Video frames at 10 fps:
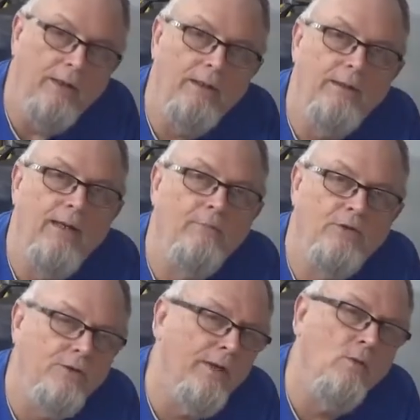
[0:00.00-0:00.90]
And I'm
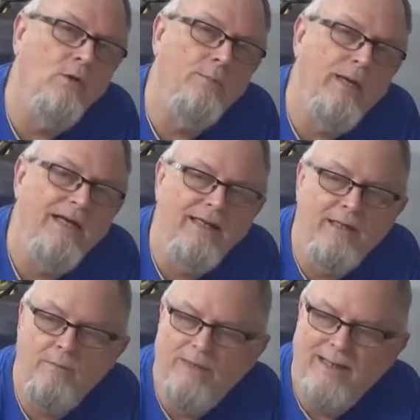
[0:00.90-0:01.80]
sure they want a
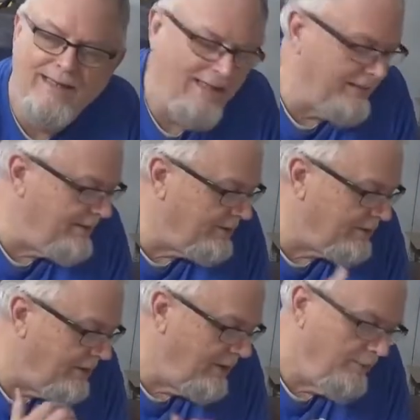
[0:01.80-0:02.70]
painting, but I got
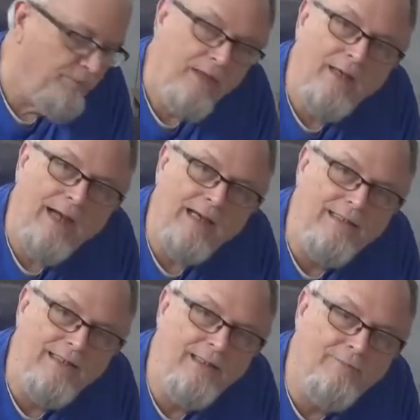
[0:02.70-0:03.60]
this
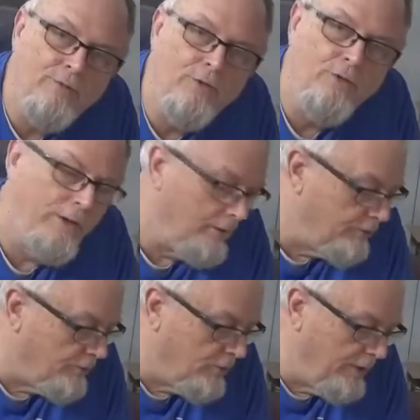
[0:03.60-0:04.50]
idea for doing a
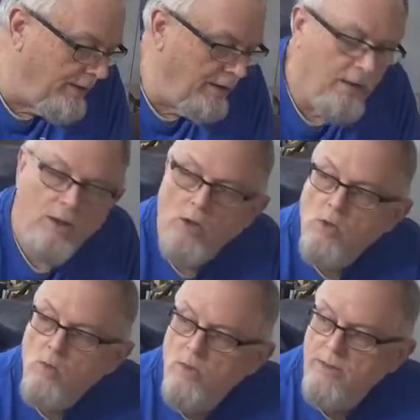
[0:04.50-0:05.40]
drawing
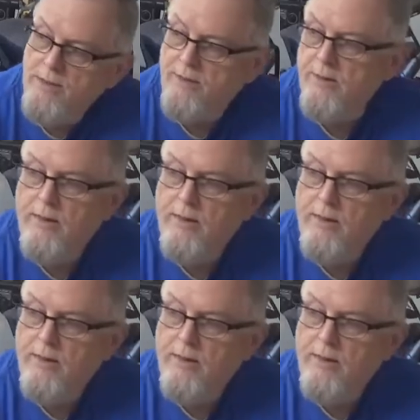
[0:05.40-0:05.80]
with